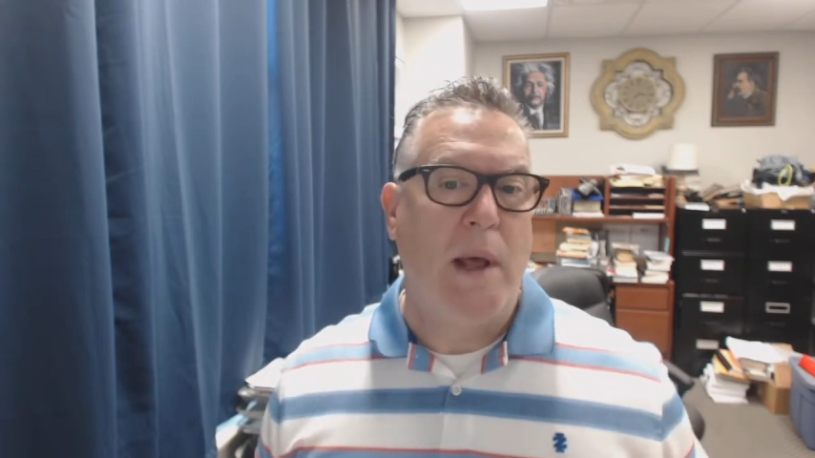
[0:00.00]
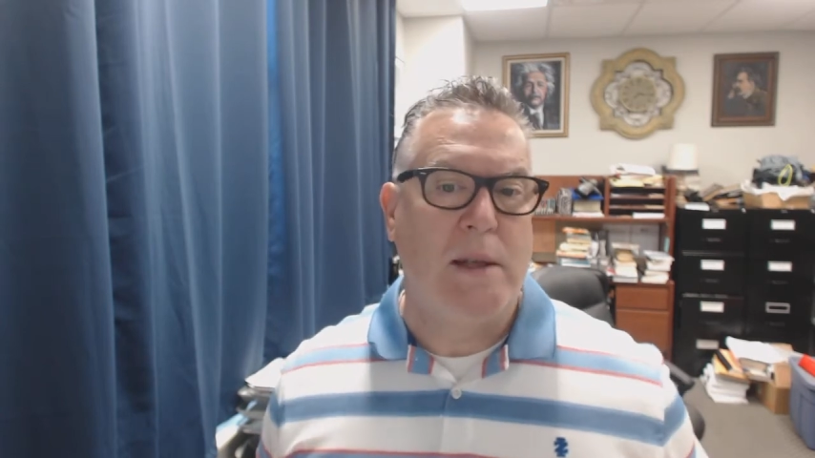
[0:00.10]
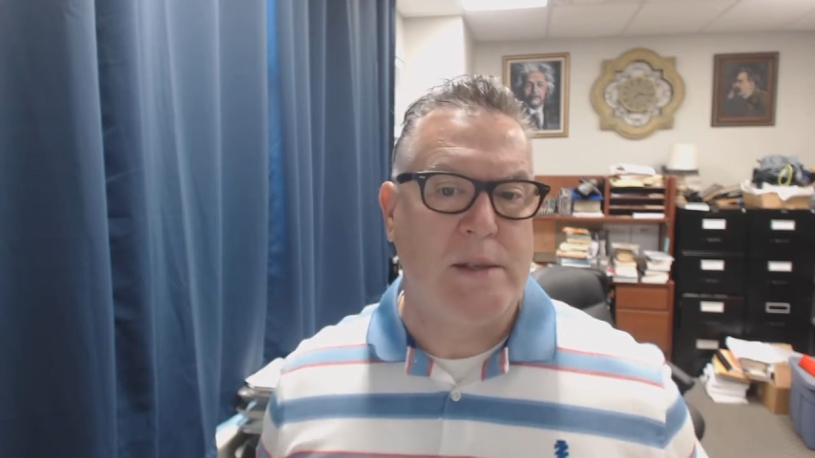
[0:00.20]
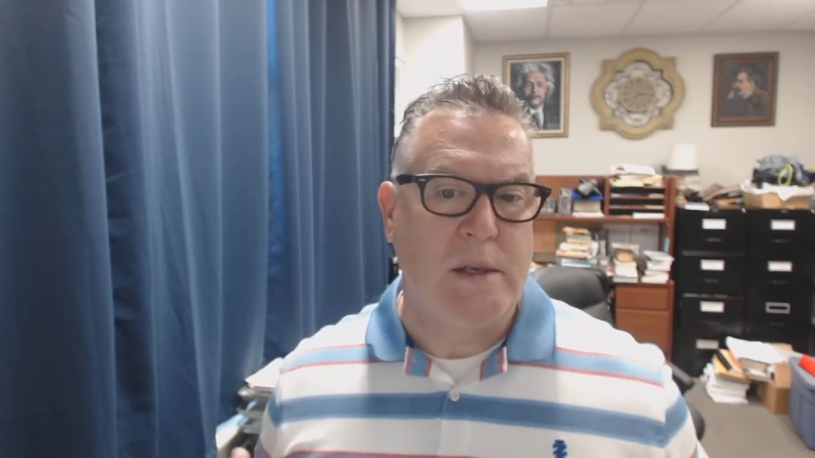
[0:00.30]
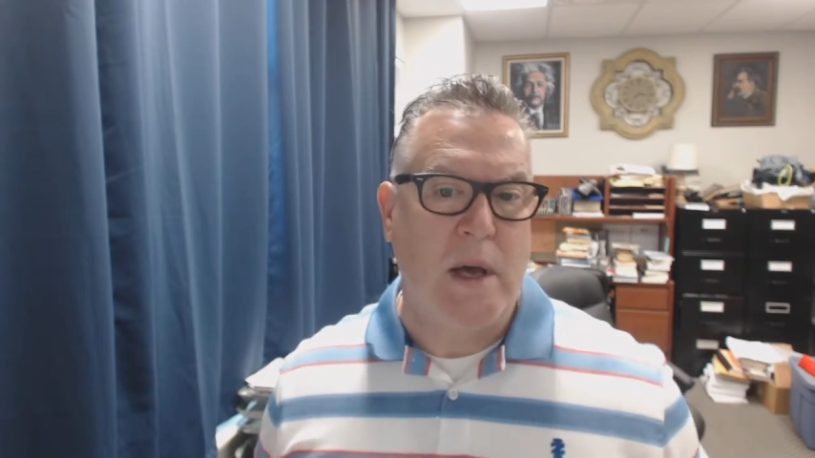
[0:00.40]

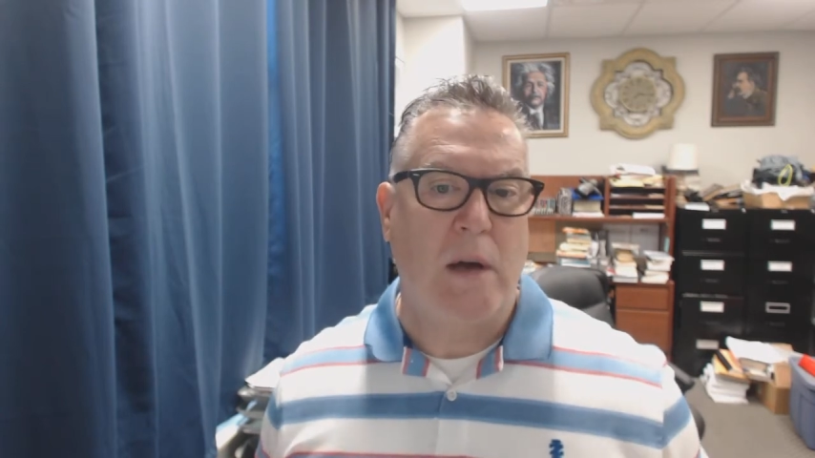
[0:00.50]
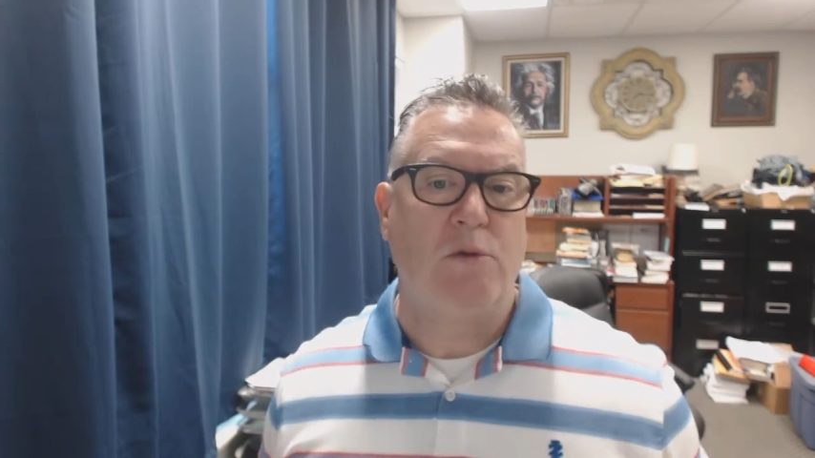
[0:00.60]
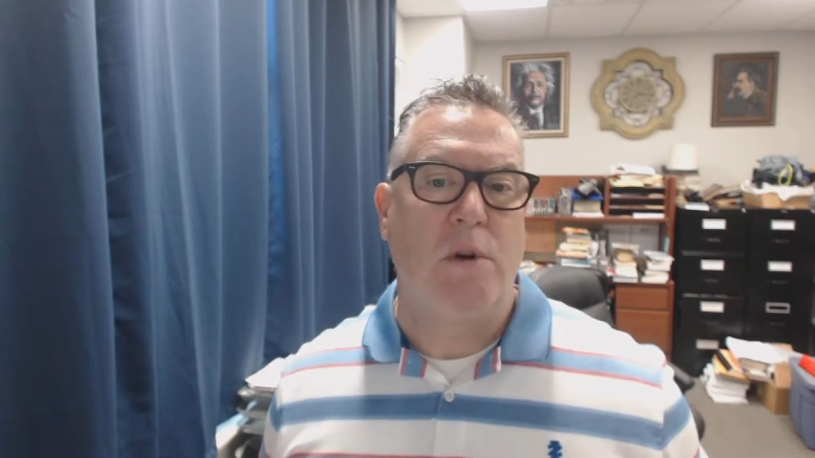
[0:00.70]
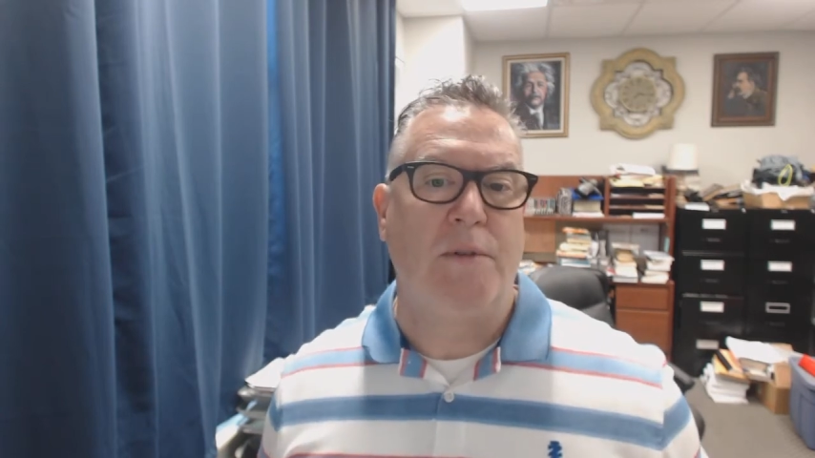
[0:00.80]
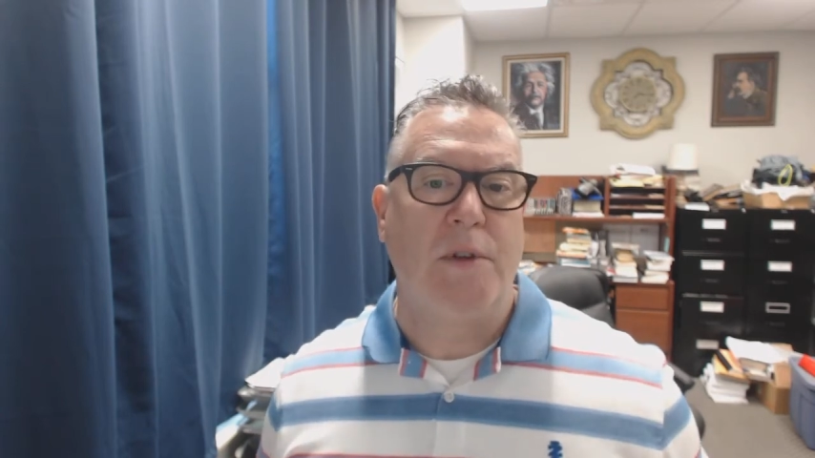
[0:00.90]
as the
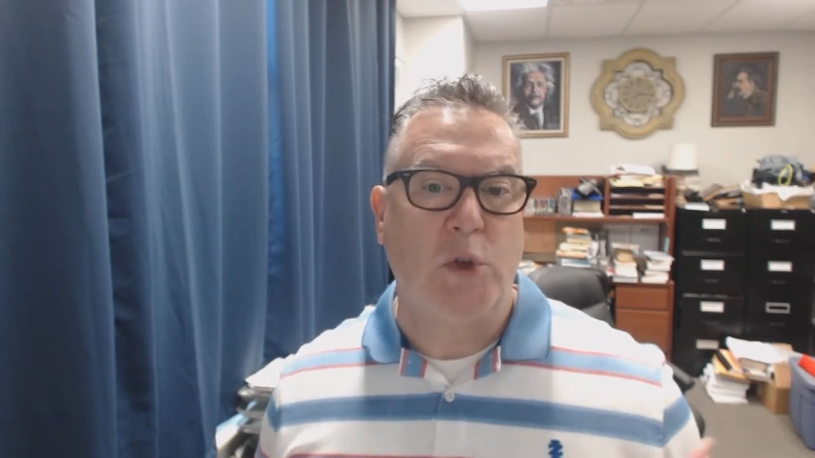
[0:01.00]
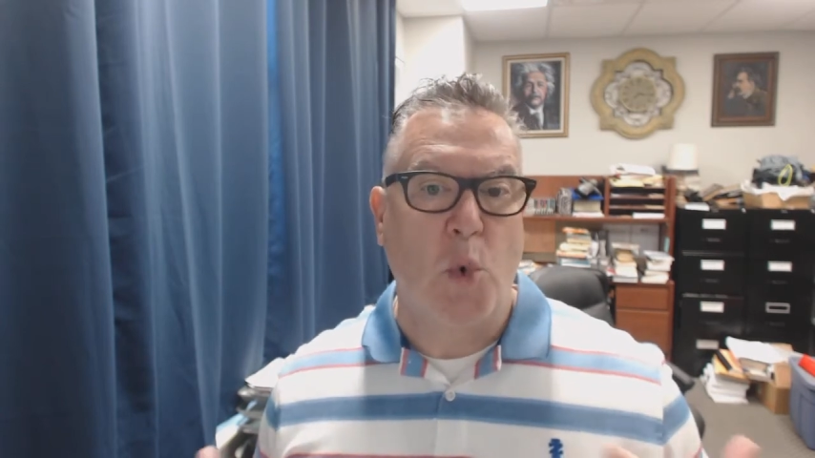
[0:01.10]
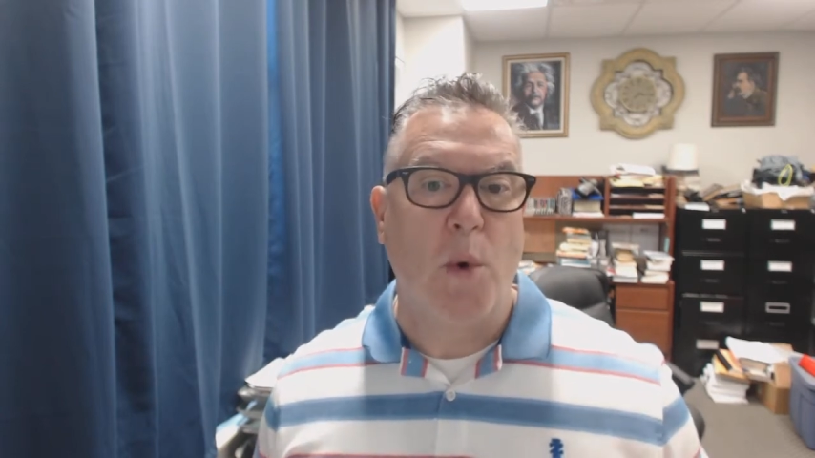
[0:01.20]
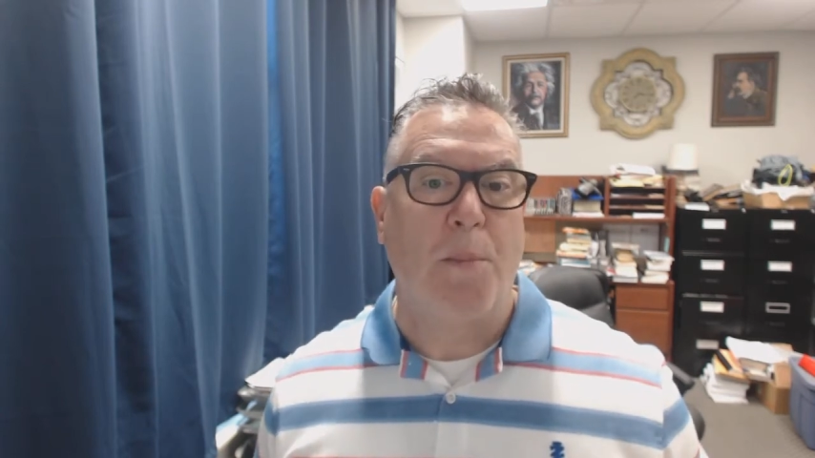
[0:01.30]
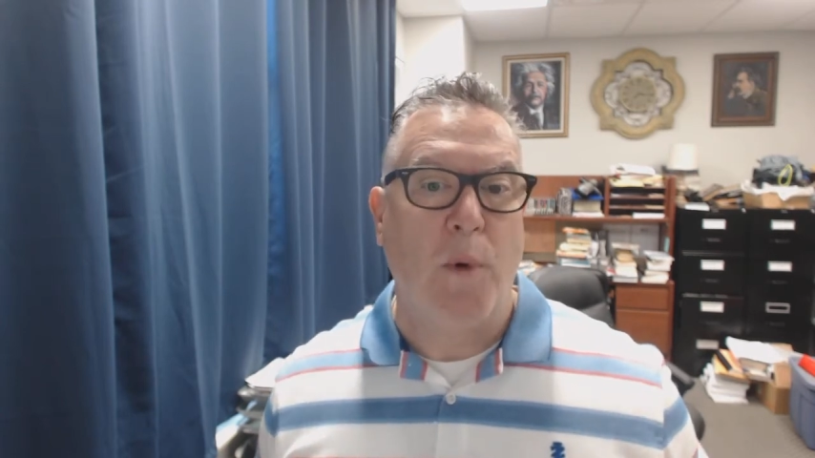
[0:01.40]
doctrine of
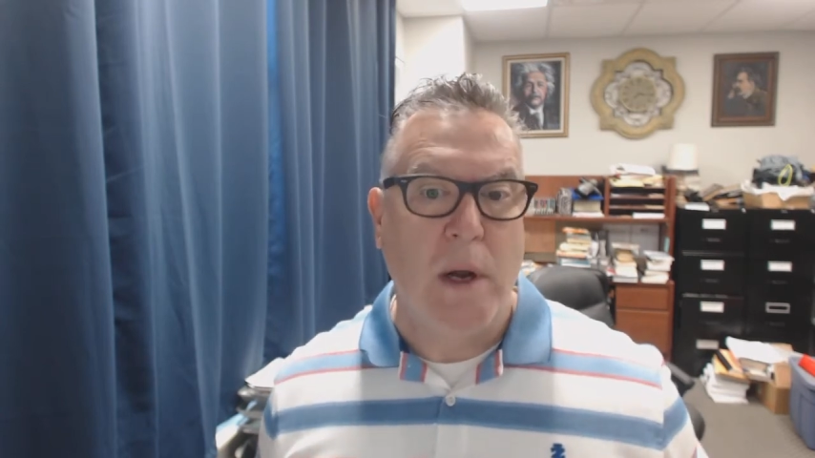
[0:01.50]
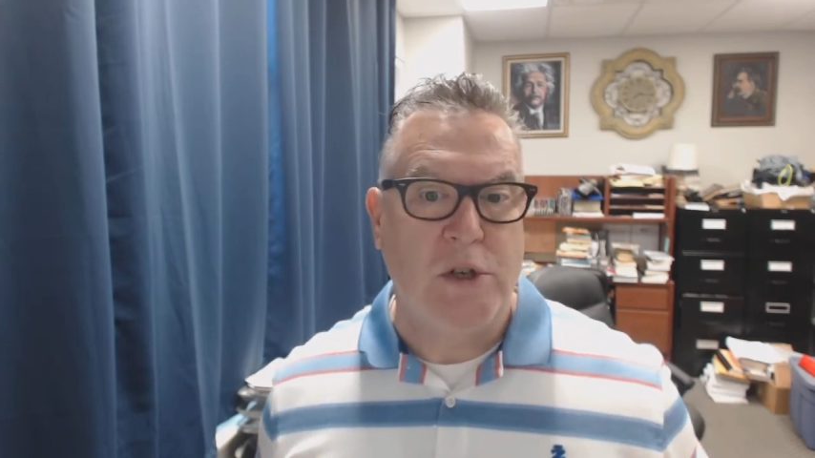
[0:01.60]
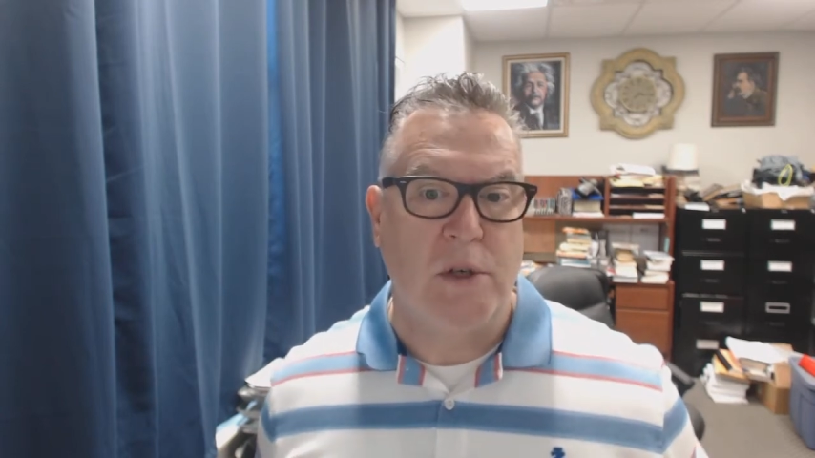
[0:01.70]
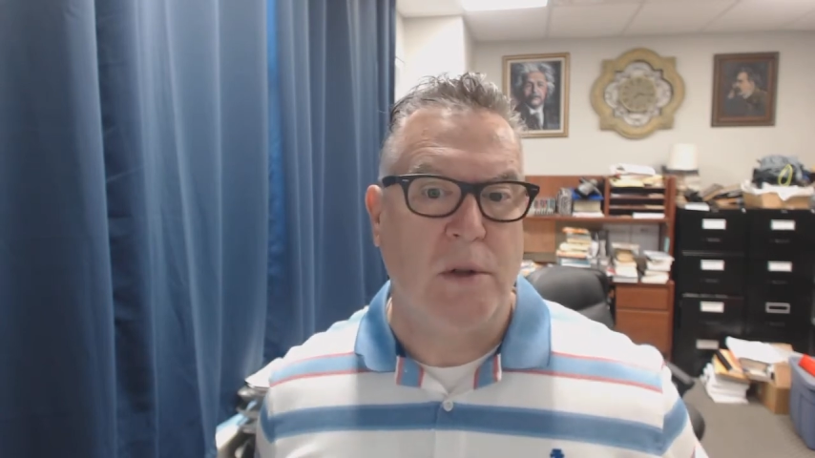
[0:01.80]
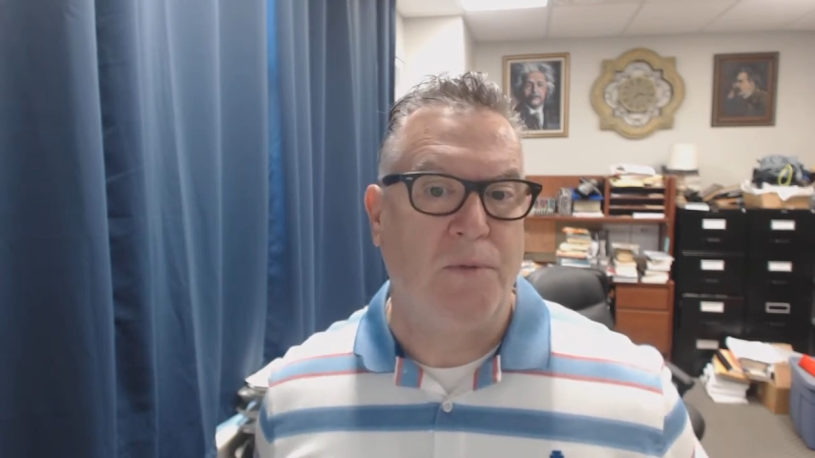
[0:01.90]
incorporation,